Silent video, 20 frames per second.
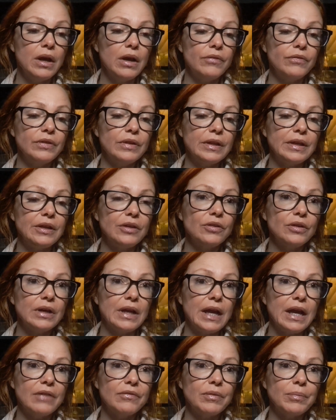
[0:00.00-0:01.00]
I feel like you're going
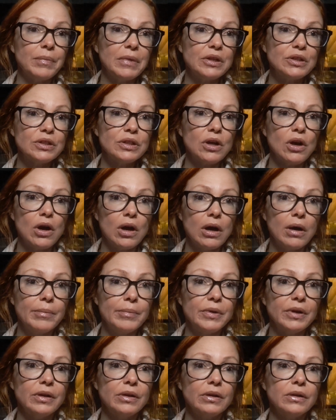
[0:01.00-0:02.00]
to have a much
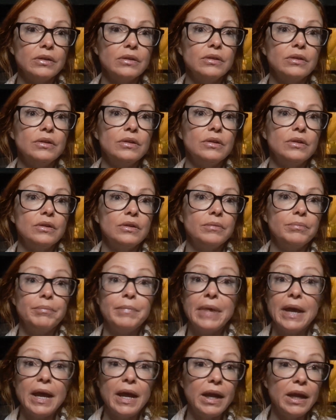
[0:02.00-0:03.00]
calmer
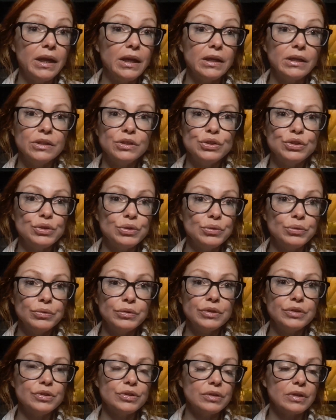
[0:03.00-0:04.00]
May and
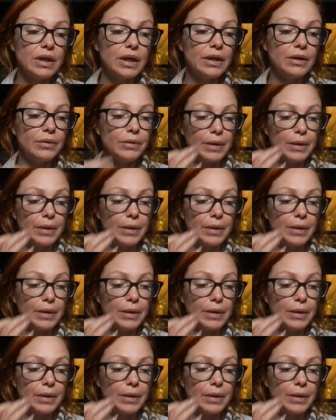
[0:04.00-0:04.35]
June and July.